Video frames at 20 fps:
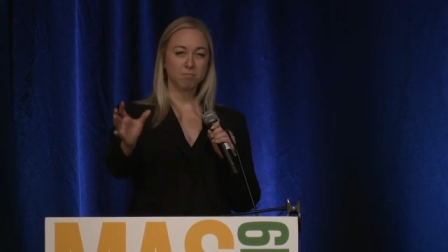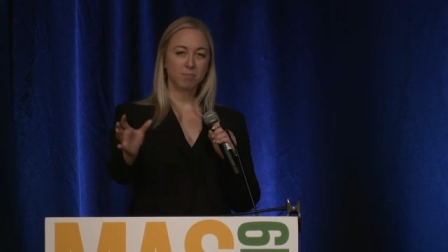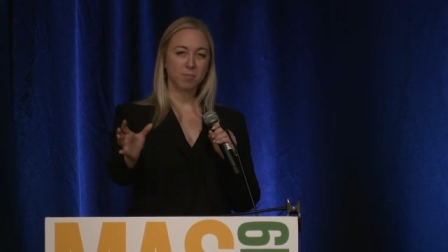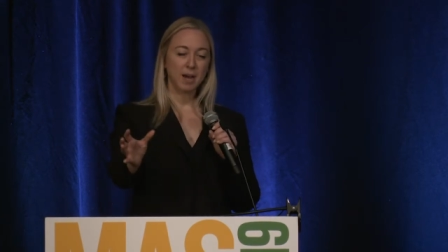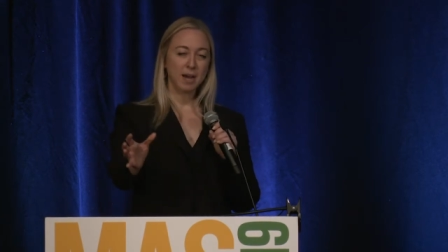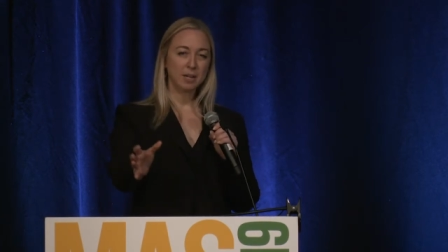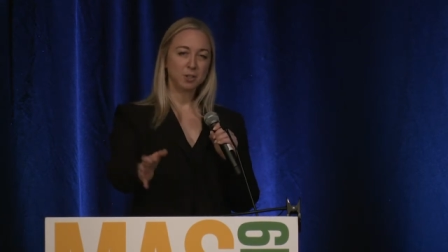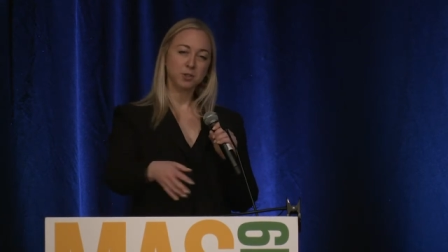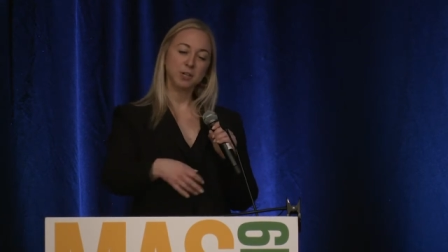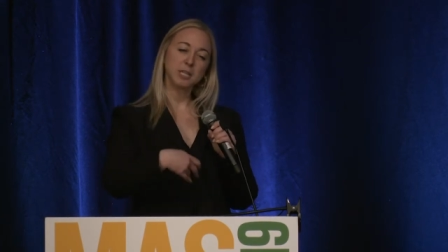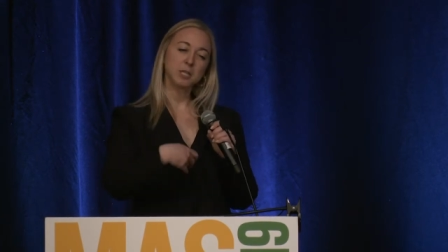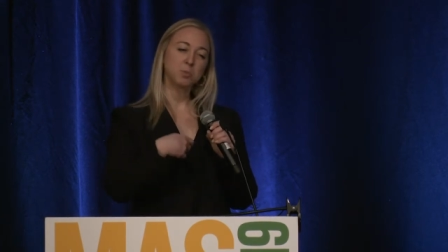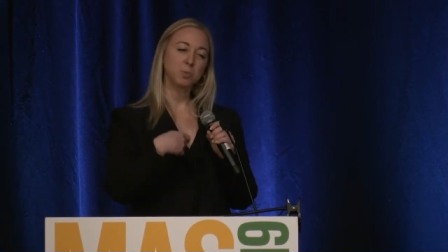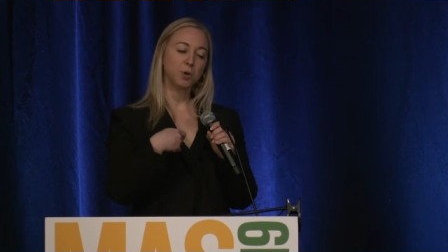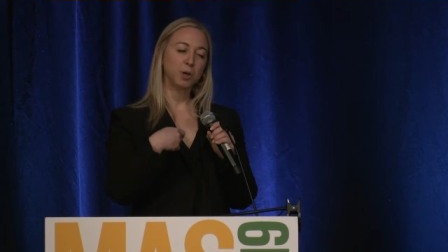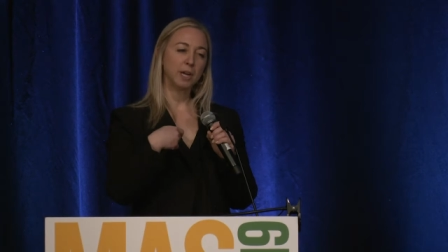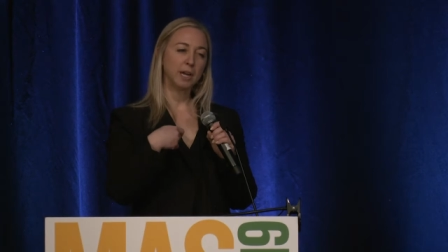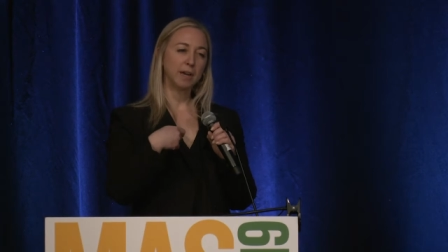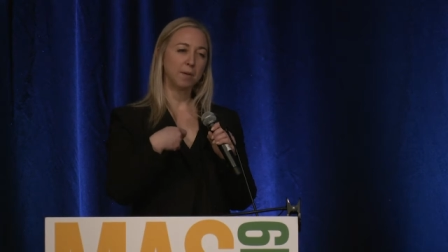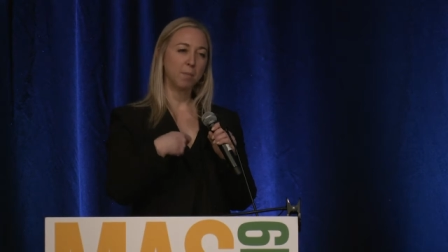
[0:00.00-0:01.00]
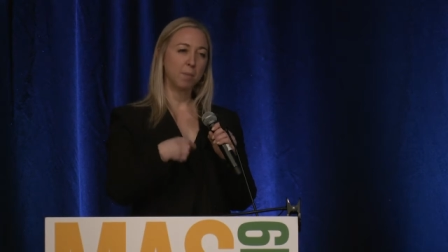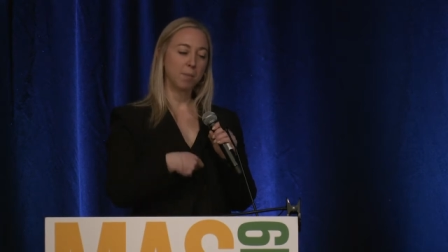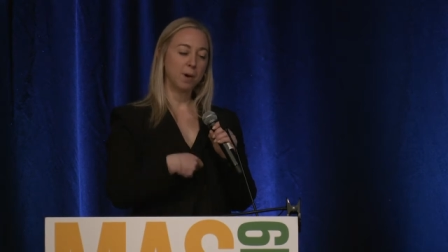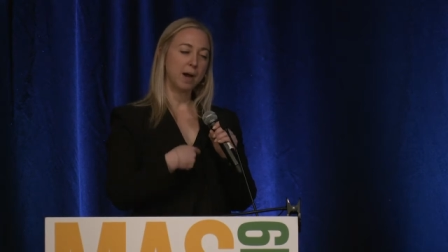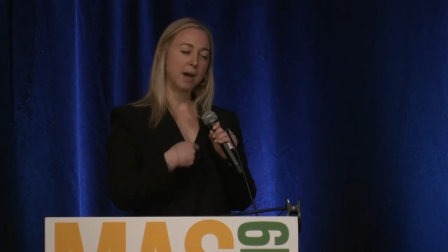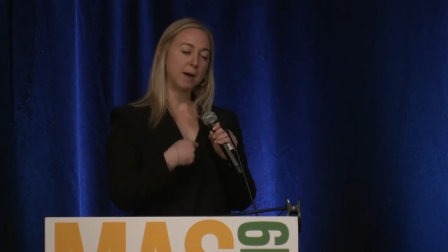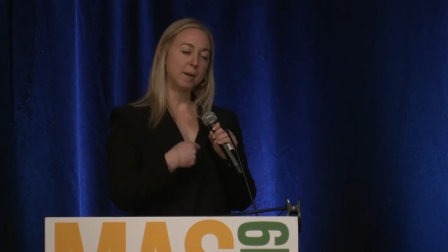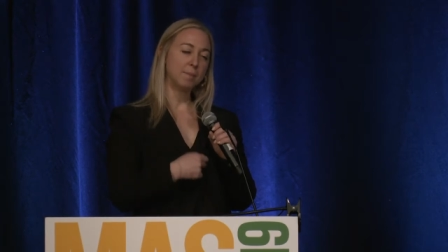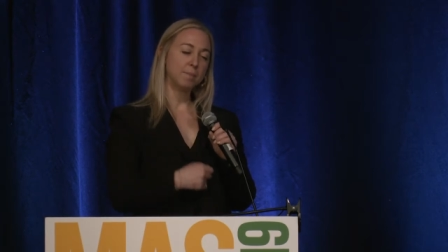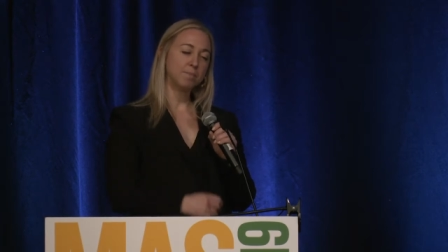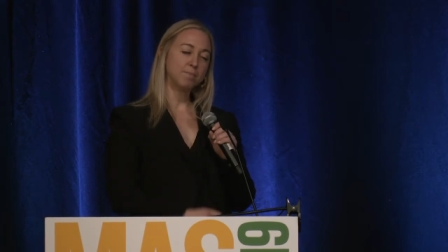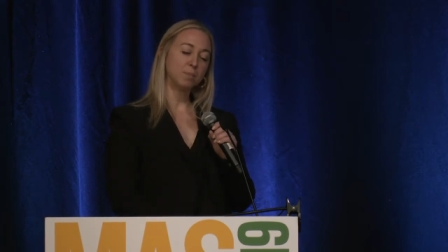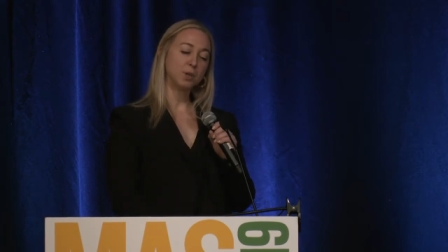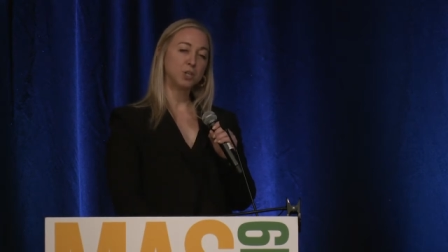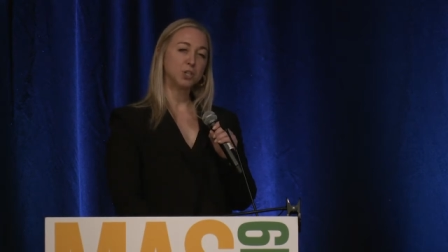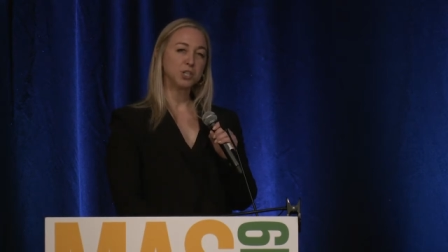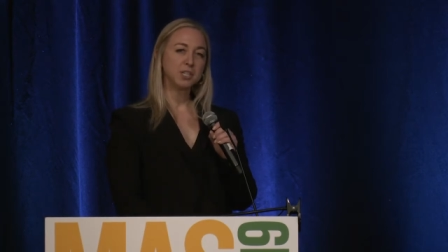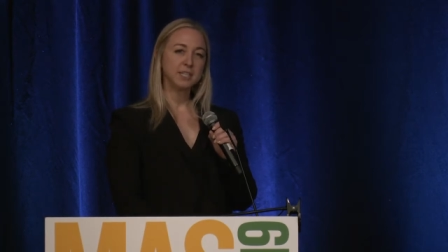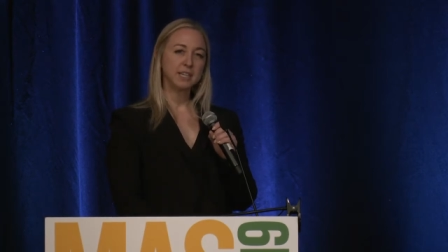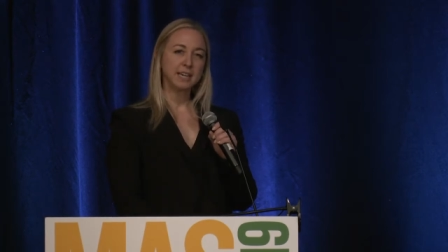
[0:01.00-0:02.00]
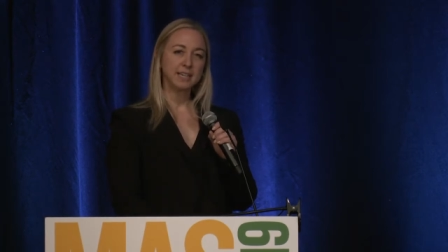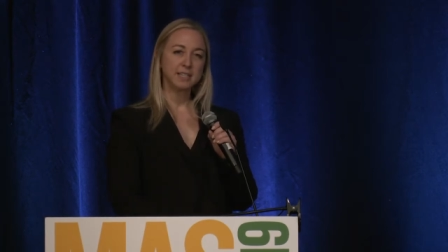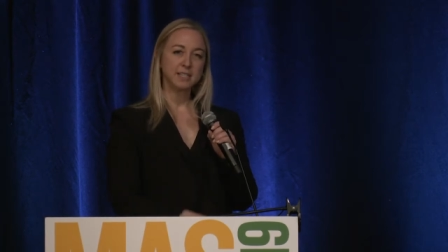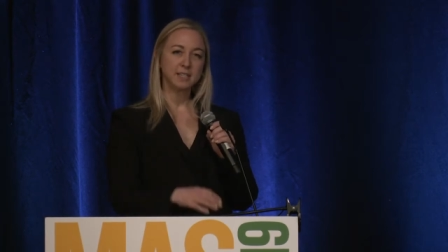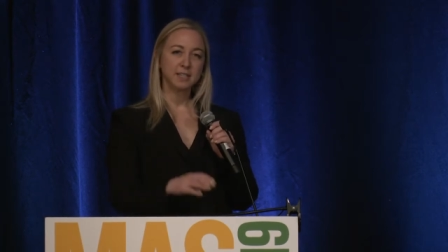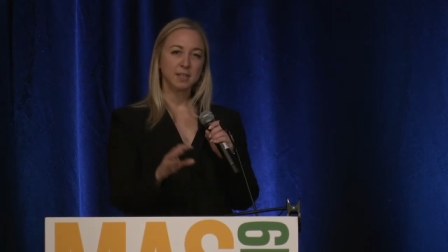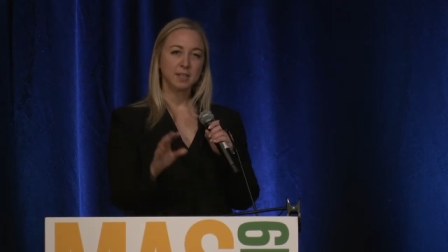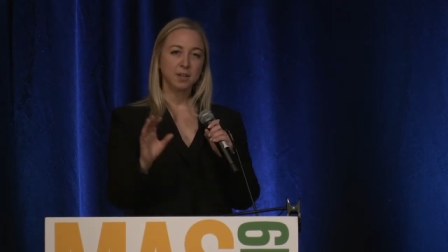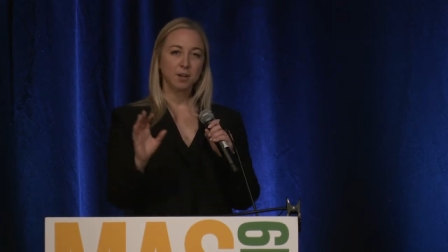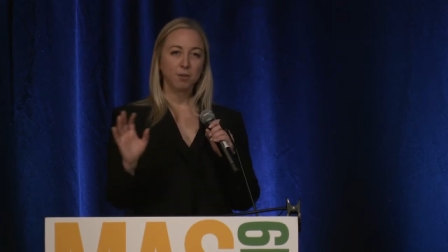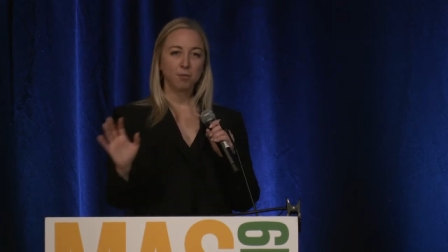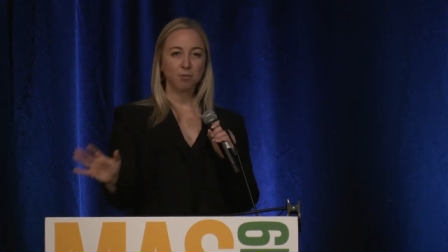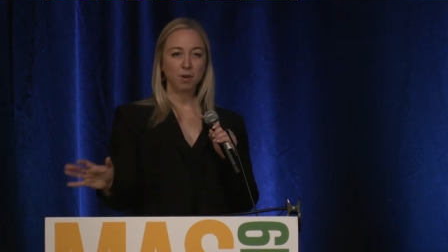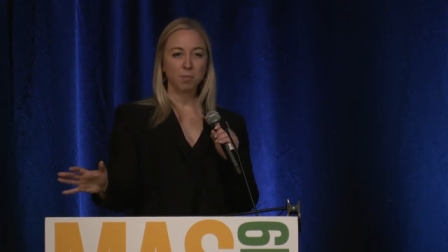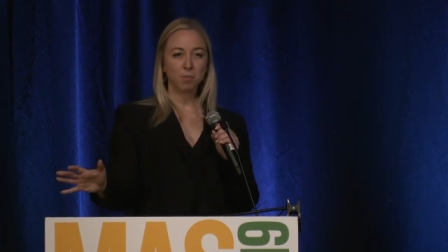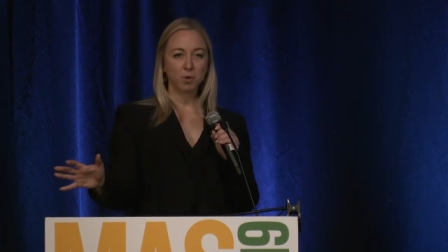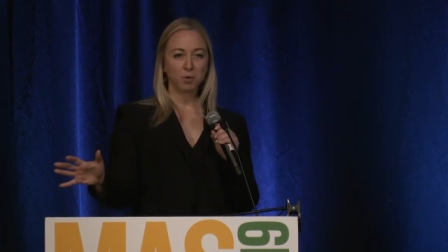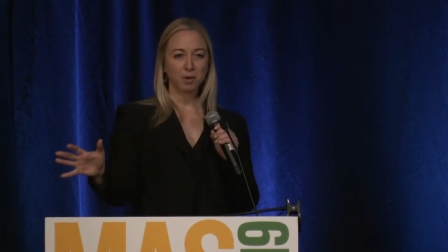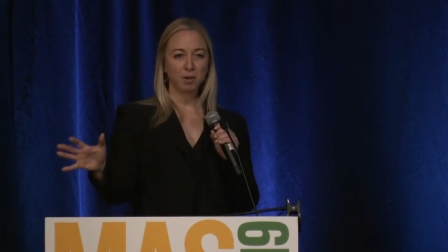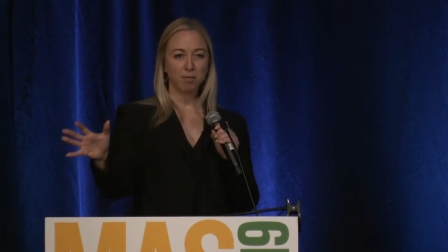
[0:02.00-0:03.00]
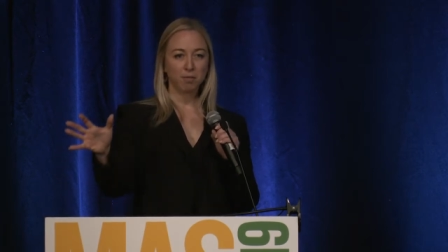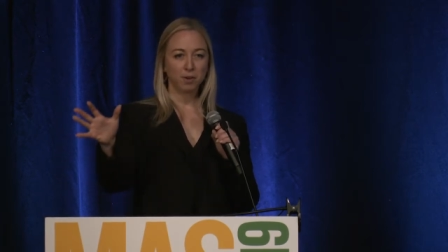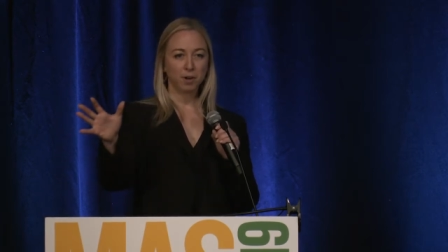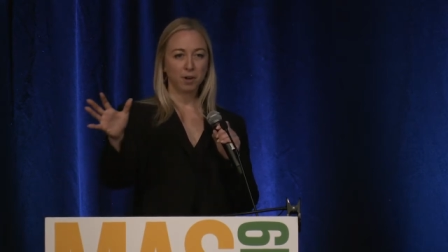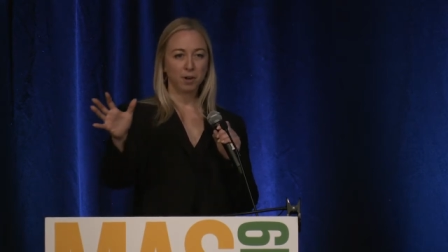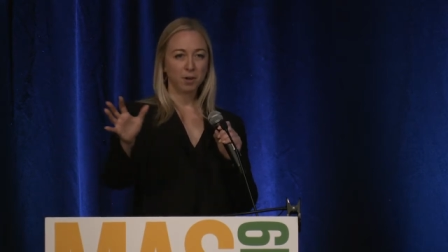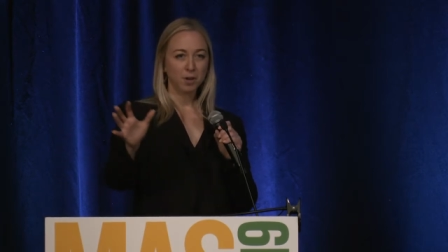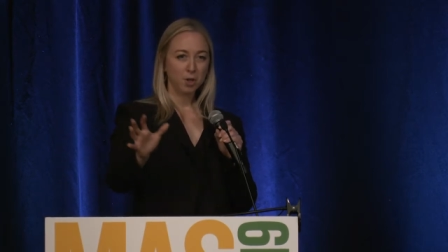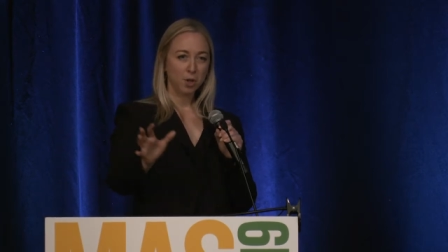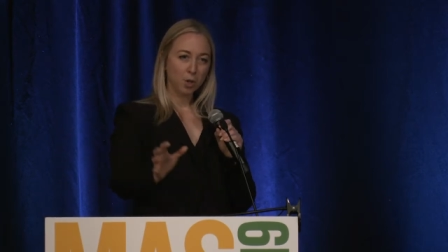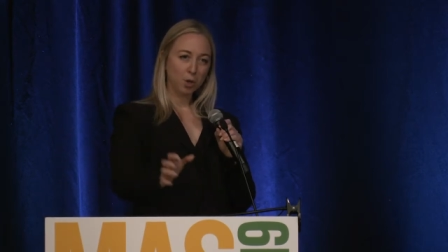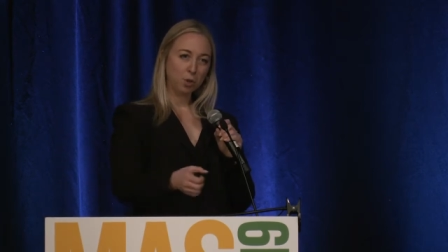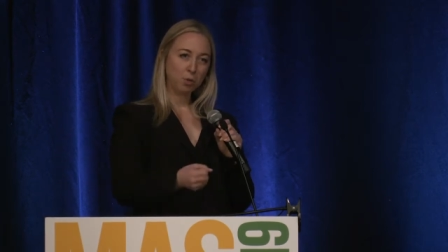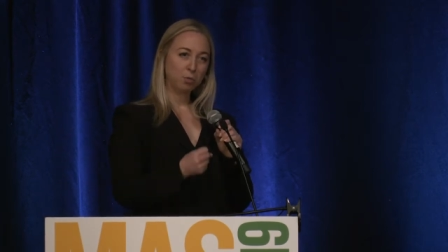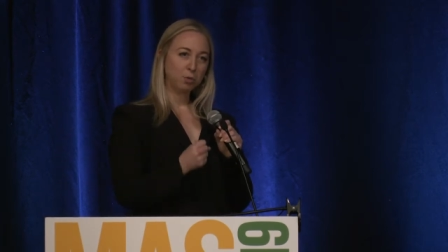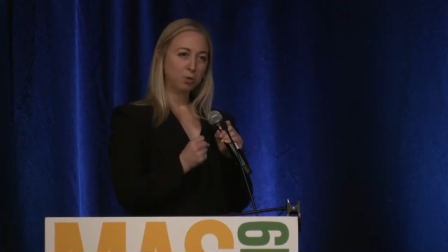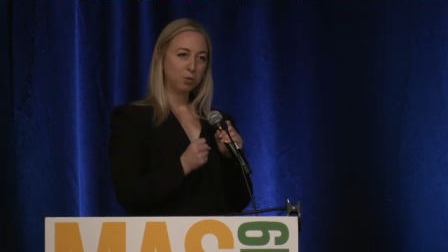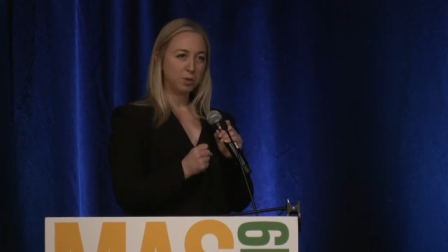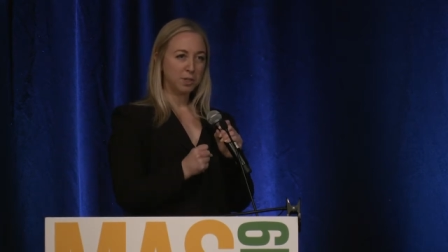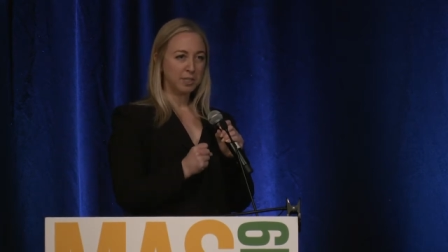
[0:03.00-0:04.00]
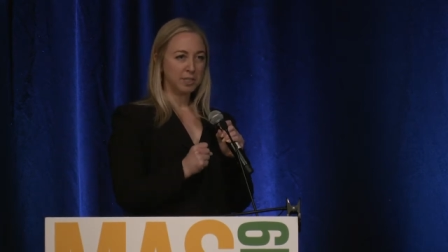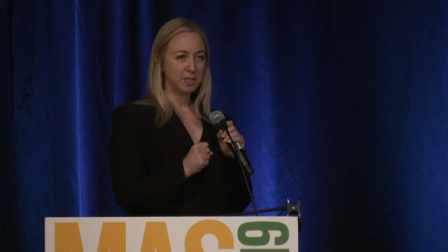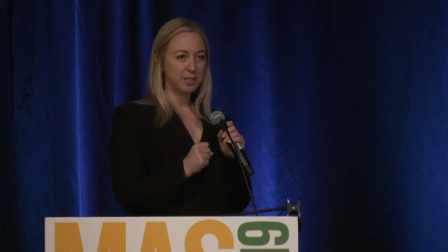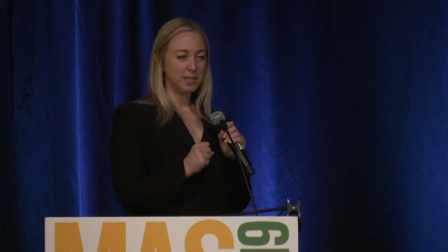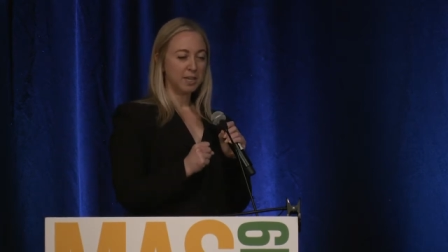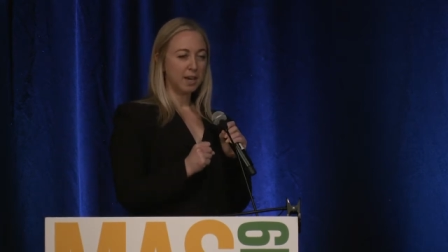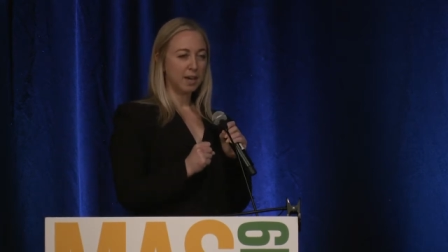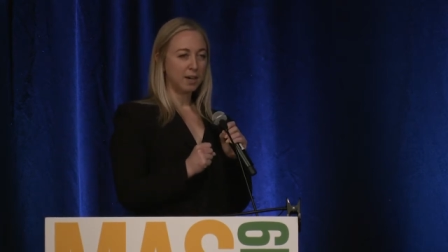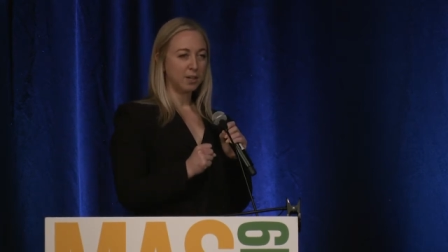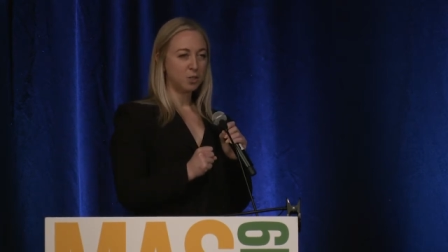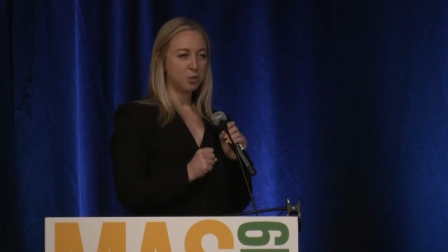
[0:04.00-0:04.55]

uh, transporting um, merchandise from the river through these uh,